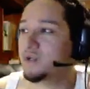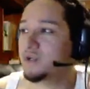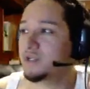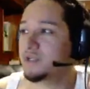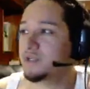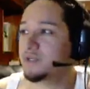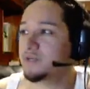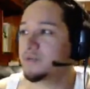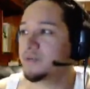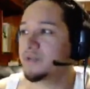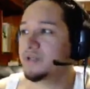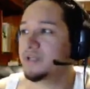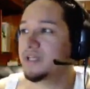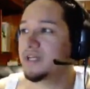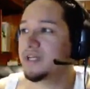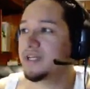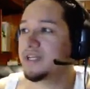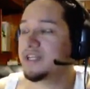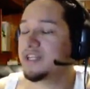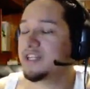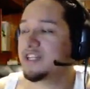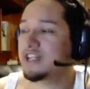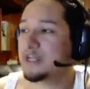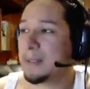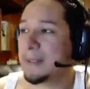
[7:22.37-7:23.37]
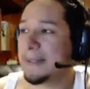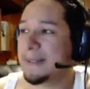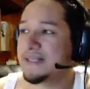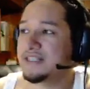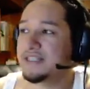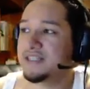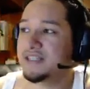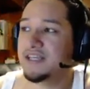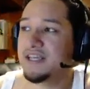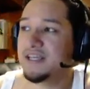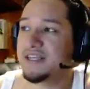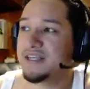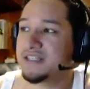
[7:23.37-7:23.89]
you can put that in. It's the
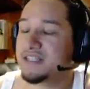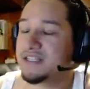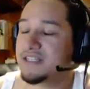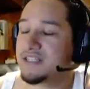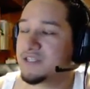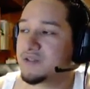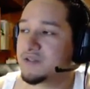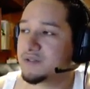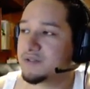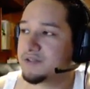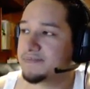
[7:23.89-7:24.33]
Azen sword.